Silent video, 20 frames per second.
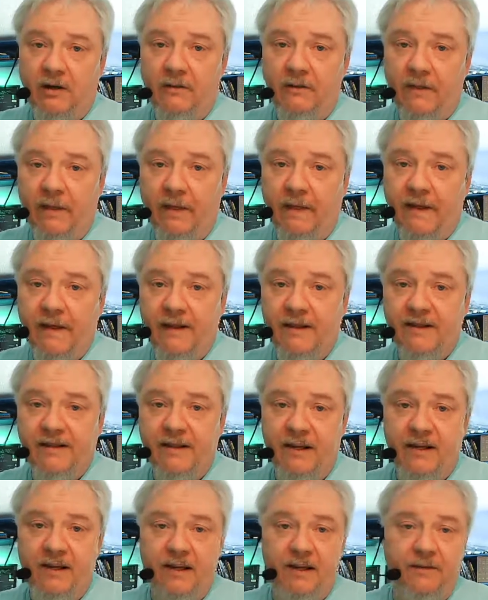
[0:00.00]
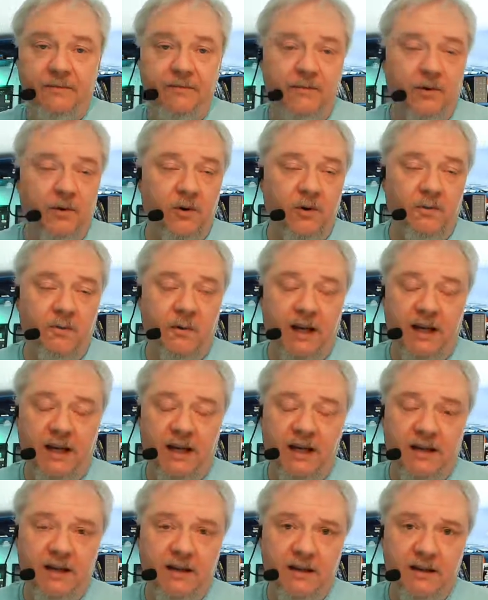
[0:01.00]
of the things I need for
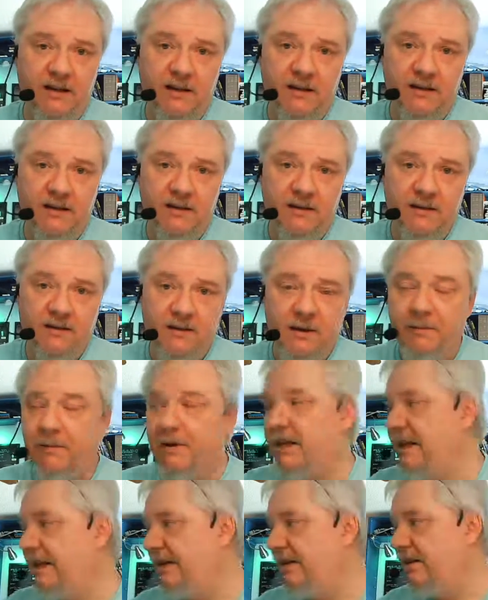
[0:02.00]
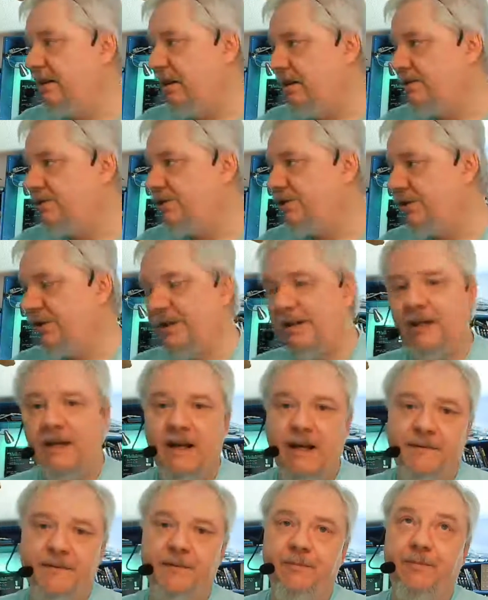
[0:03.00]
I'm going to eat lunch, and then I
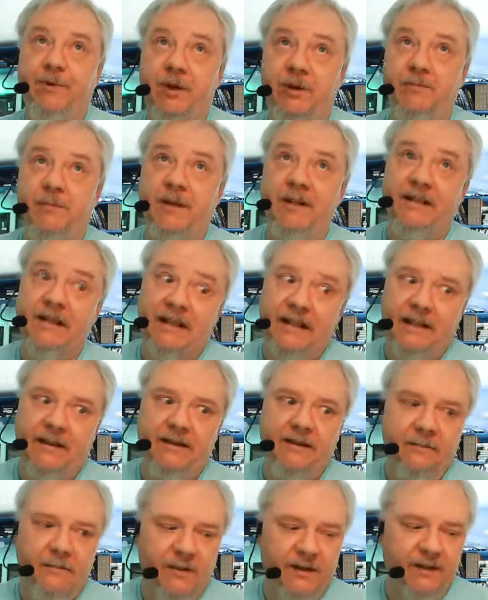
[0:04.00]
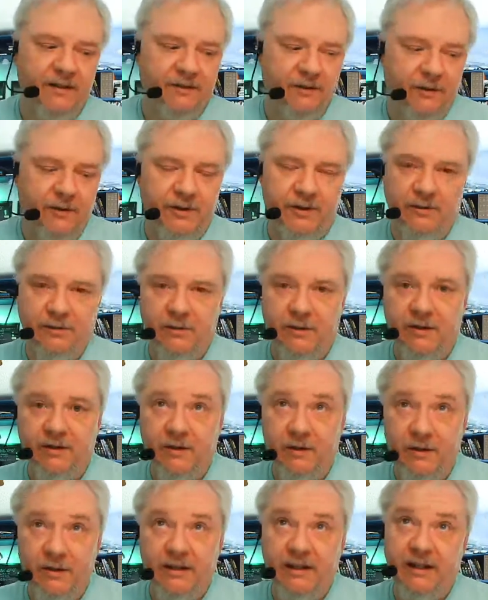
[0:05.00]
have to brush my teeth, because, of course, I'm about to
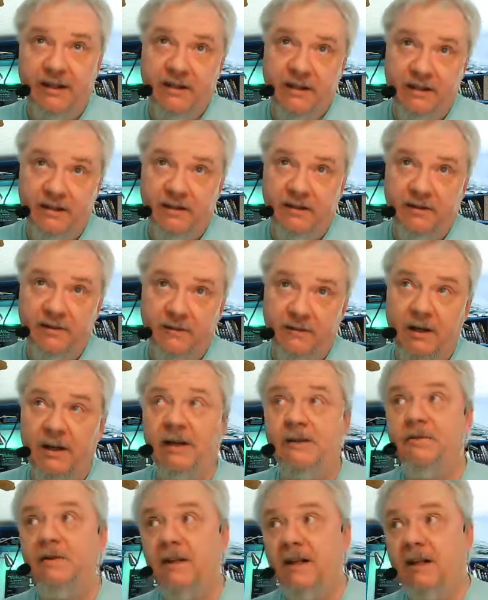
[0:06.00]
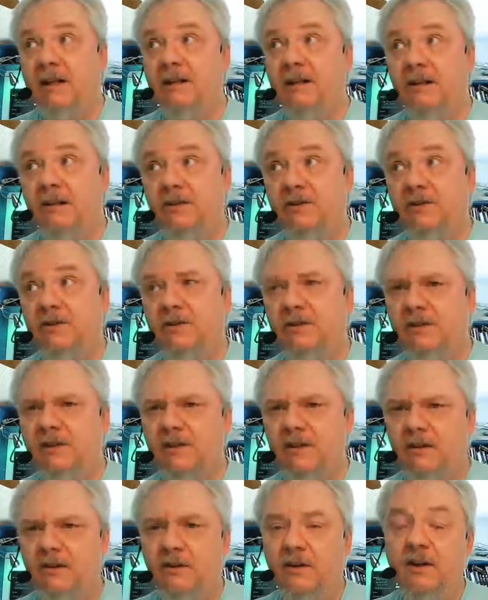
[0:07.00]
go to the dentist right after eating lunch.
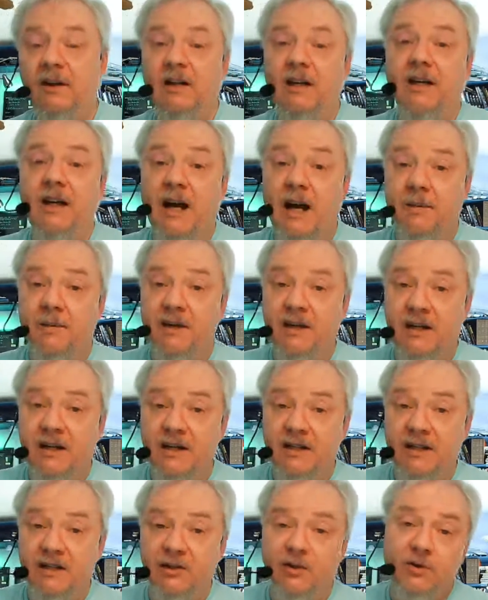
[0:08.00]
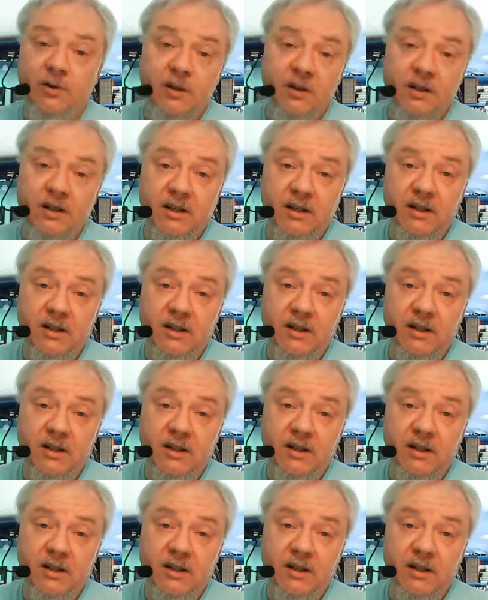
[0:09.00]
So I'm going to cut this short